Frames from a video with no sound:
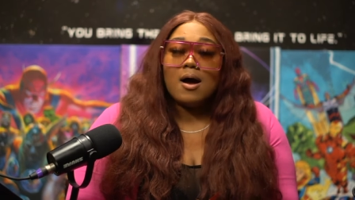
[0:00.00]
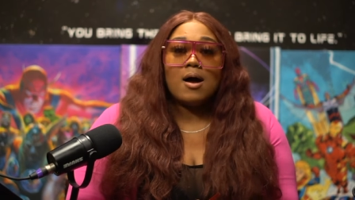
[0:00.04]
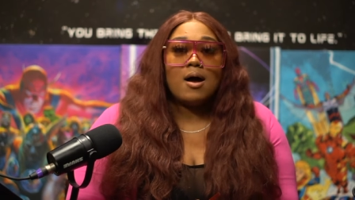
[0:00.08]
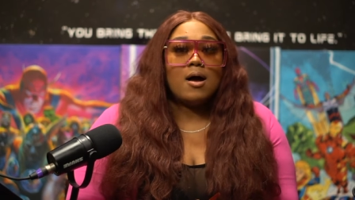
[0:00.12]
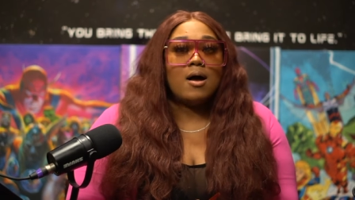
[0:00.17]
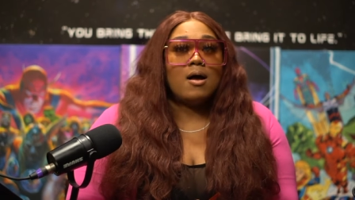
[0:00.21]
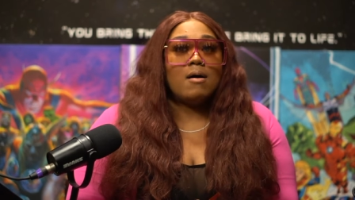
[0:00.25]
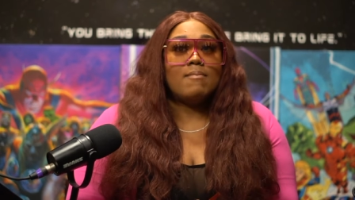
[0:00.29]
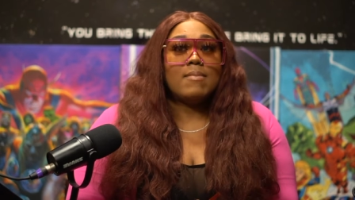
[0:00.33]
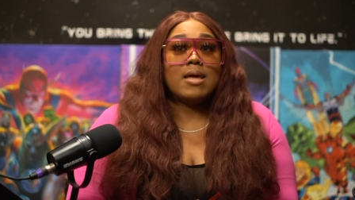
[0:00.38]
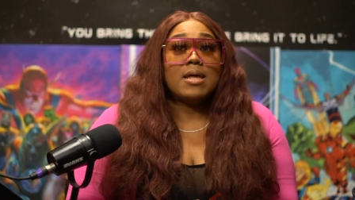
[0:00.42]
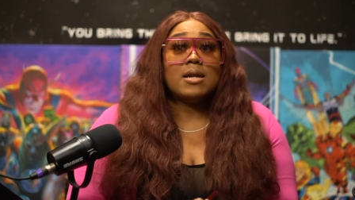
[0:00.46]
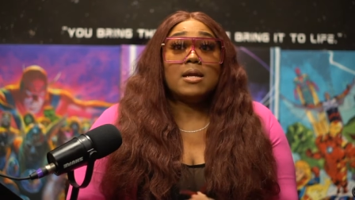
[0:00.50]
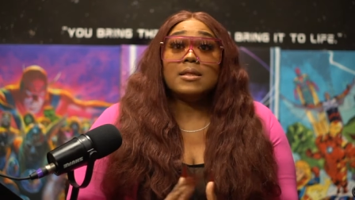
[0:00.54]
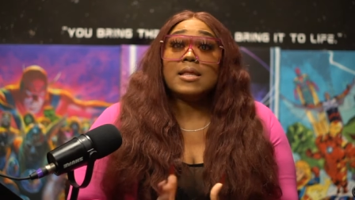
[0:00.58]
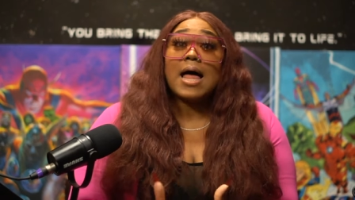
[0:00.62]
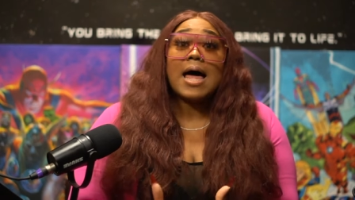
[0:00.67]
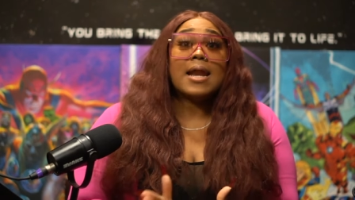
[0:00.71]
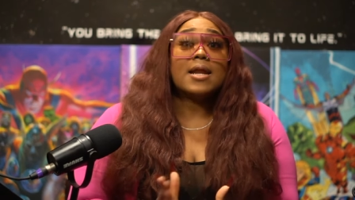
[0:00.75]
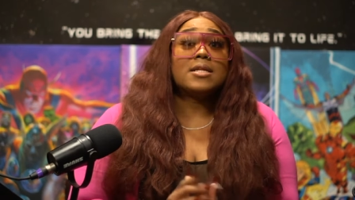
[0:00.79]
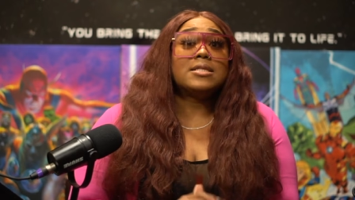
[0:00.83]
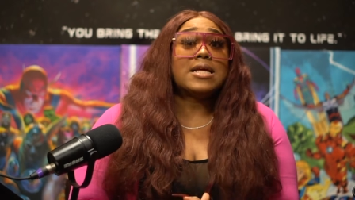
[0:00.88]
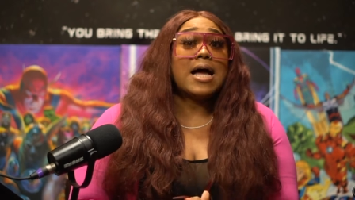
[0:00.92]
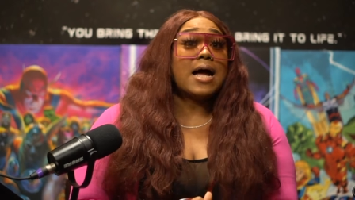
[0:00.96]
um, and a
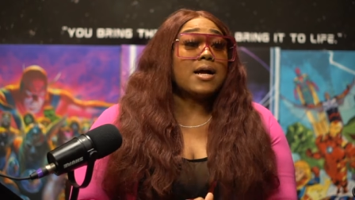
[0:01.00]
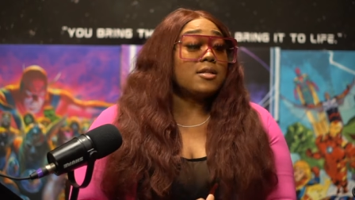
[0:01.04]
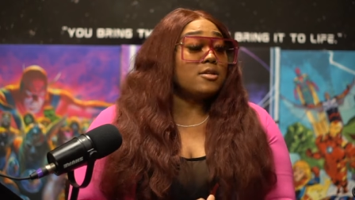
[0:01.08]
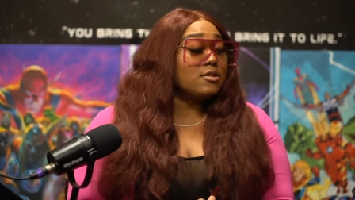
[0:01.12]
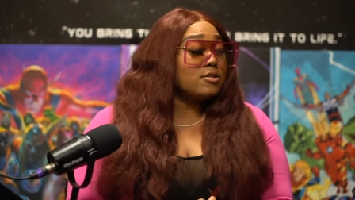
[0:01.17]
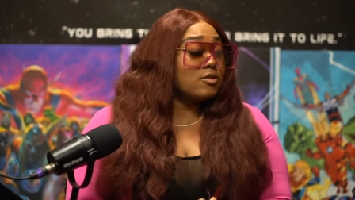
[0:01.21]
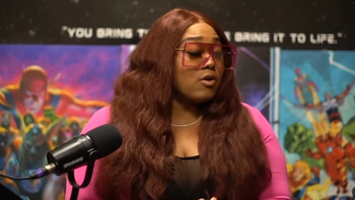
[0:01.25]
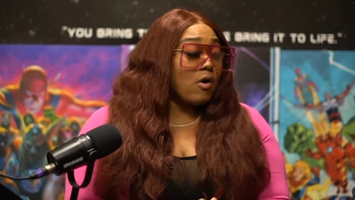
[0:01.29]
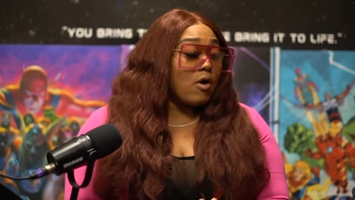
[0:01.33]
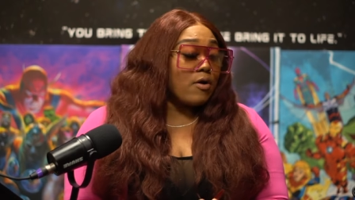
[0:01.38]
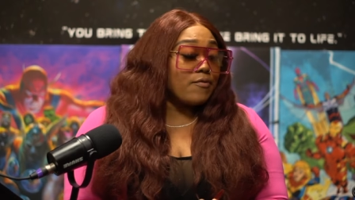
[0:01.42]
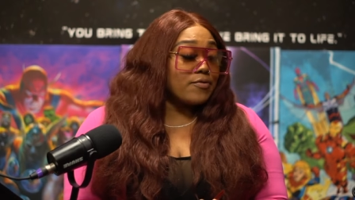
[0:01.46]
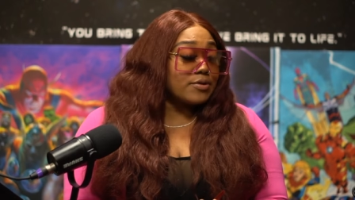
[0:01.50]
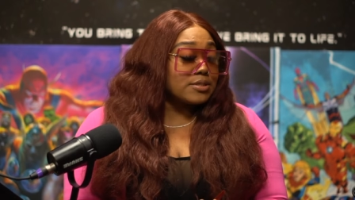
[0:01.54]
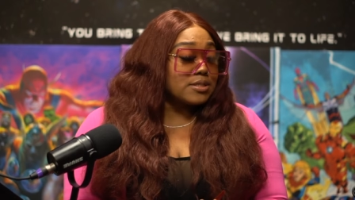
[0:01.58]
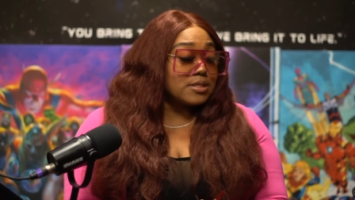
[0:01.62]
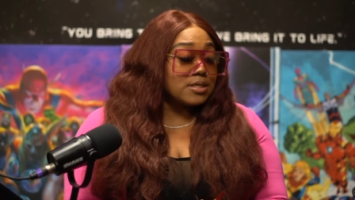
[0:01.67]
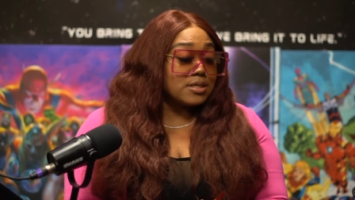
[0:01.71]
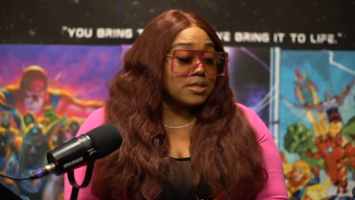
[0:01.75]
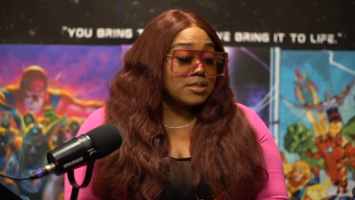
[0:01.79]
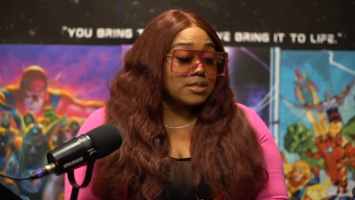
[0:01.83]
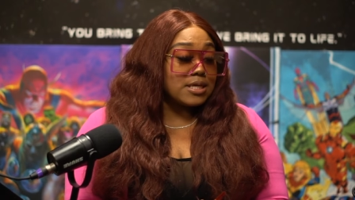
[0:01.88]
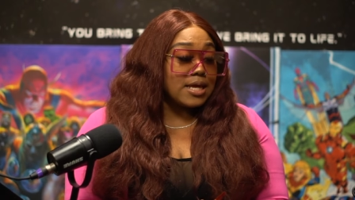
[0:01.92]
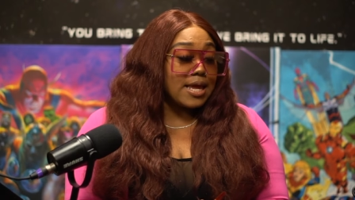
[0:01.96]
lot of doctors'
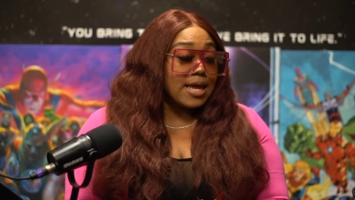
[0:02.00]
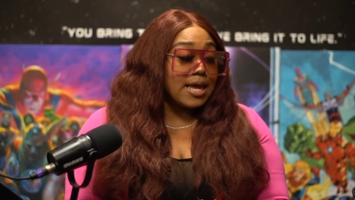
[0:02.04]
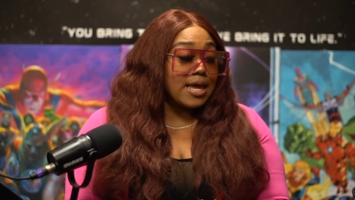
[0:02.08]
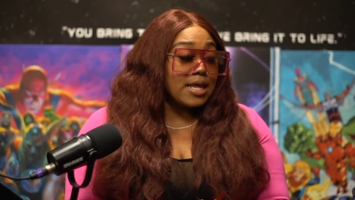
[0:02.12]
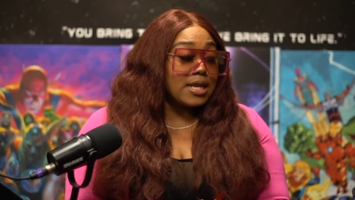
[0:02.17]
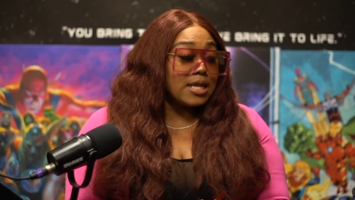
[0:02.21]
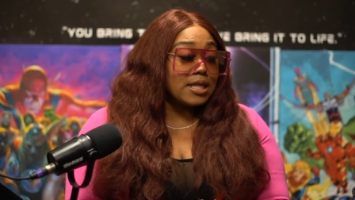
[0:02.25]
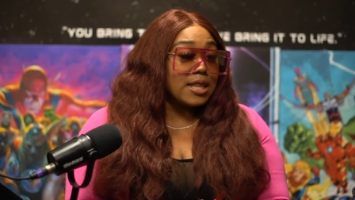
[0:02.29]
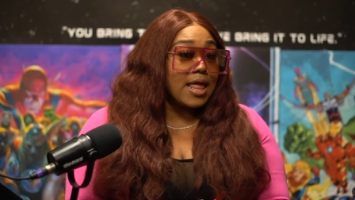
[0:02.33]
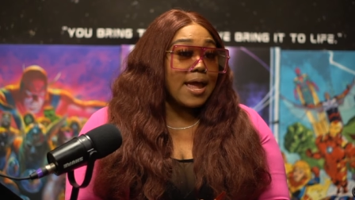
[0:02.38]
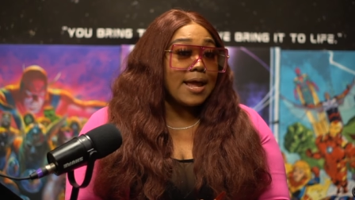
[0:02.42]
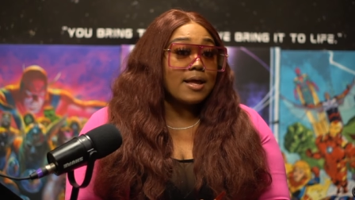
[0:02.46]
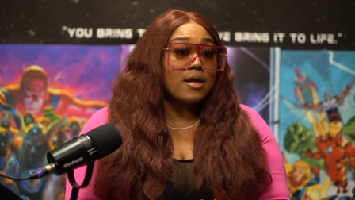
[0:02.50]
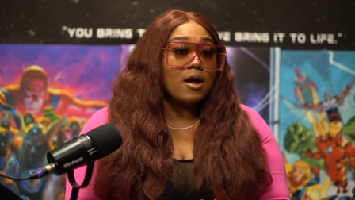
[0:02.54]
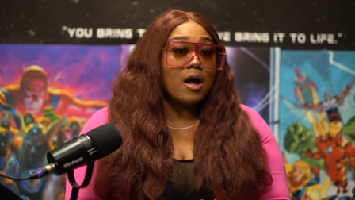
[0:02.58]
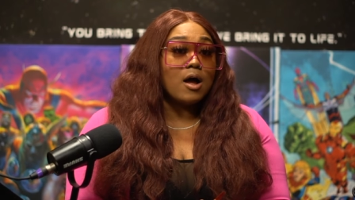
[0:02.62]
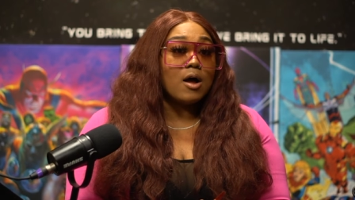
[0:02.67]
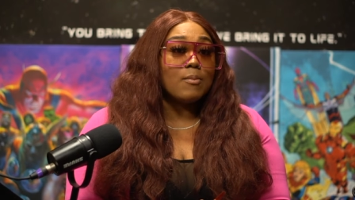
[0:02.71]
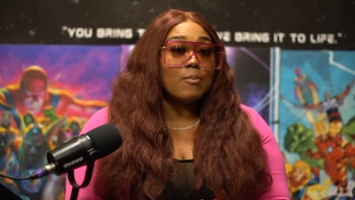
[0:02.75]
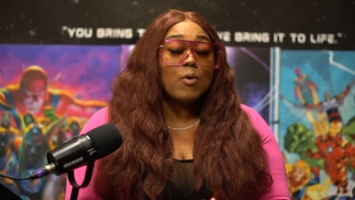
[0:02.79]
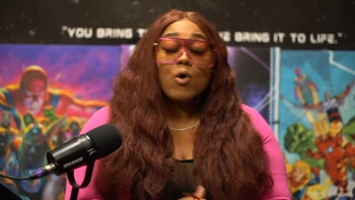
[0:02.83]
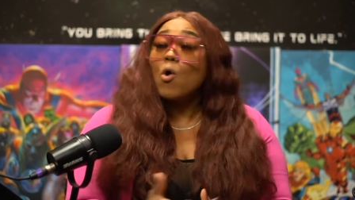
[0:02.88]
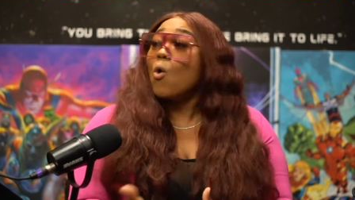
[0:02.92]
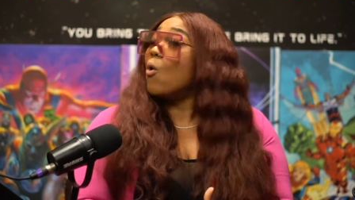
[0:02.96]
offices and like
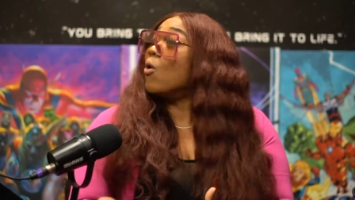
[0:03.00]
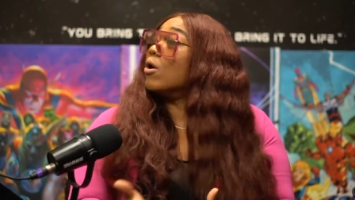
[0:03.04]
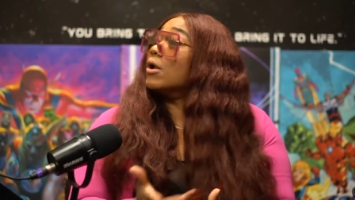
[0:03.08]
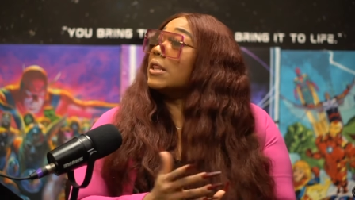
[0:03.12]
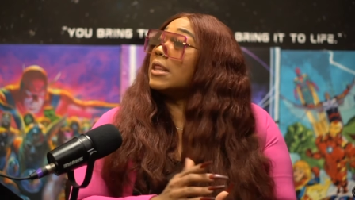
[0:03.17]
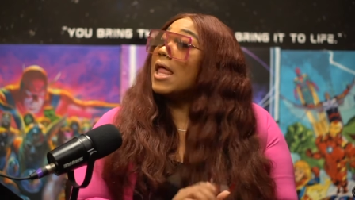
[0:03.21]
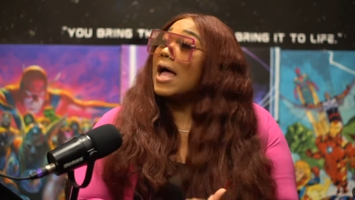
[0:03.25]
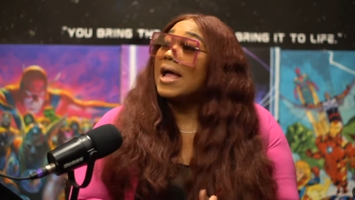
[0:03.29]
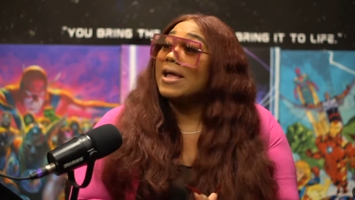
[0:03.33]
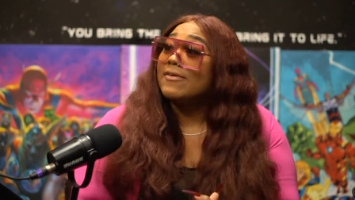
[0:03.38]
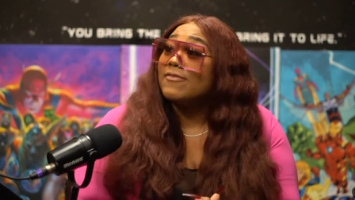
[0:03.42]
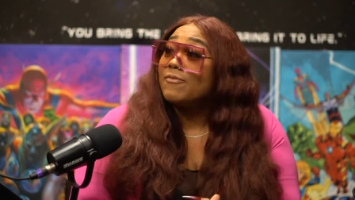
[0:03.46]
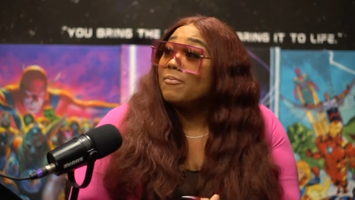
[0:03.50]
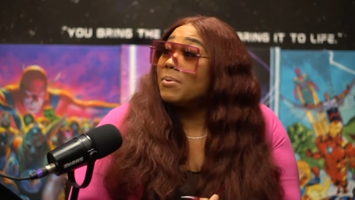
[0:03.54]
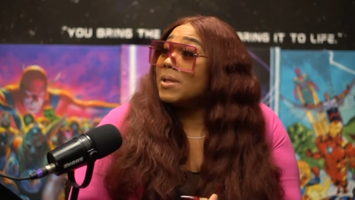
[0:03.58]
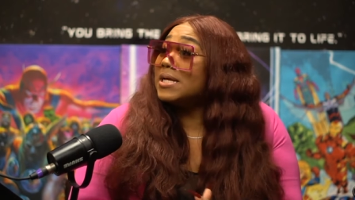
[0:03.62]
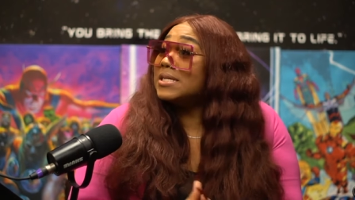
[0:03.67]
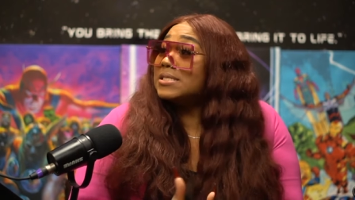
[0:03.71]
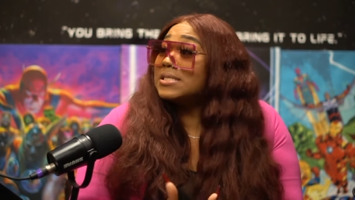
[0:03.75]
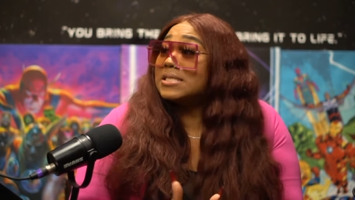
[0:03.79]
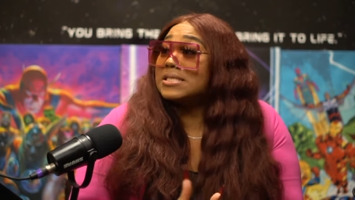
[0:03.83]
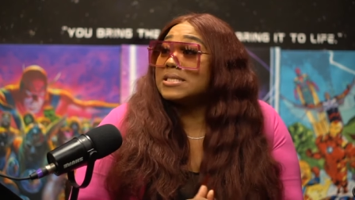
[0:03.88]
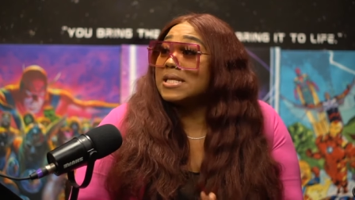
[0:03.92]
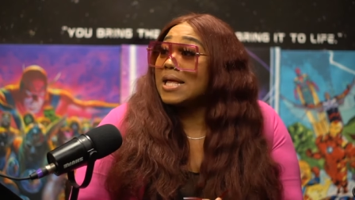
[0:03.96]
um, core life
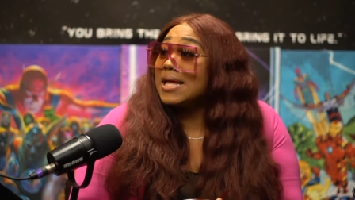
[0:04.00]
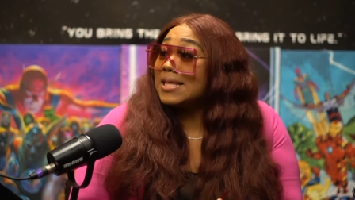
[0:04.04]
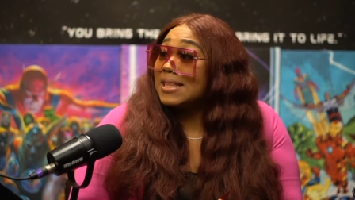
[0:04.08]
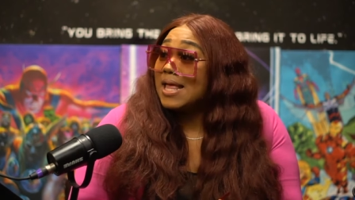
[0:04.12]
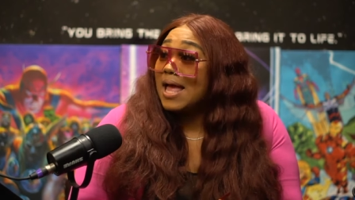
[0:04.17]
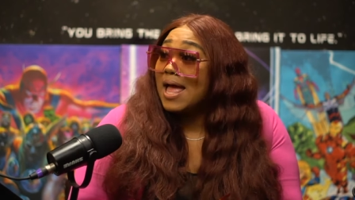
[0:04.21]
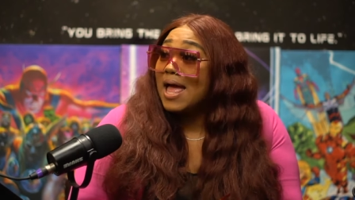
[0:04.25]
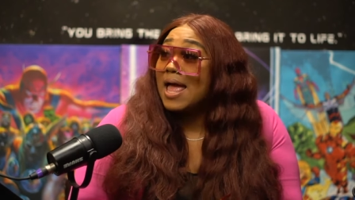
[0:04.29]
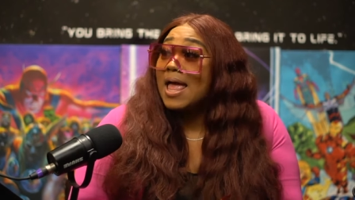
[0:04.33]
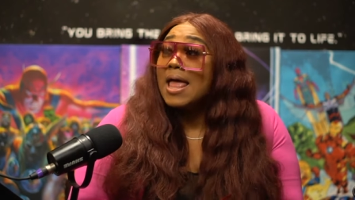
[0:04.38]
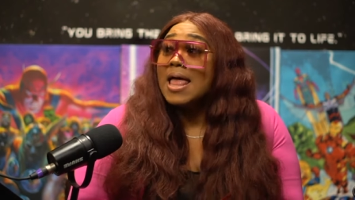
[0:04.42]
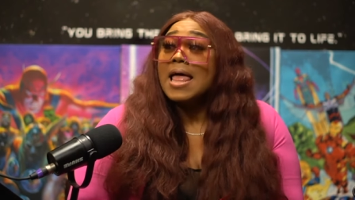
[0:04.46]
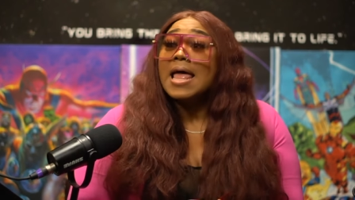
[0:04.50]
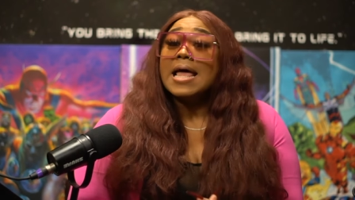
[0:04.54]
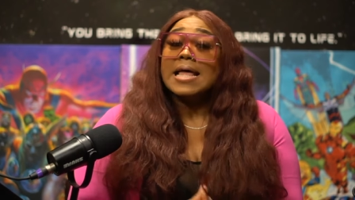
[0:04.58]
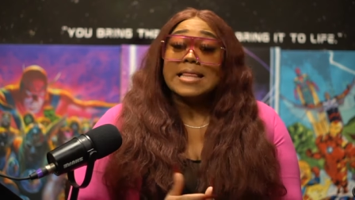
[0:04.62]
places like that.